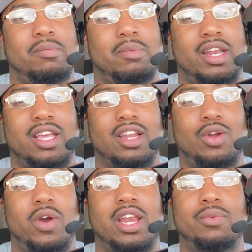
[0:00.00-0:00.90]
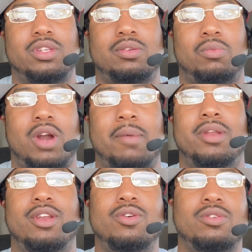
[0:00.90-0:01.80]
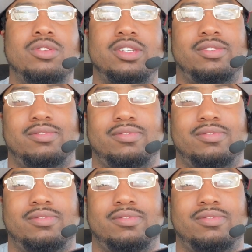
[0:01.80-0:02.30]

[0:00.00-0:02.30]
better get acquainted with some ramen noodles.